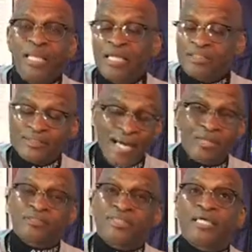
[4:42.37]
is
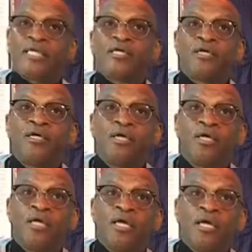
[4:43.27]
now sitting
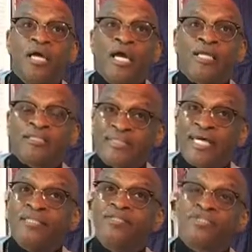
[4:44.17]
in a
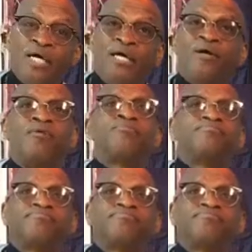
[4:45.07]
Dayton jail,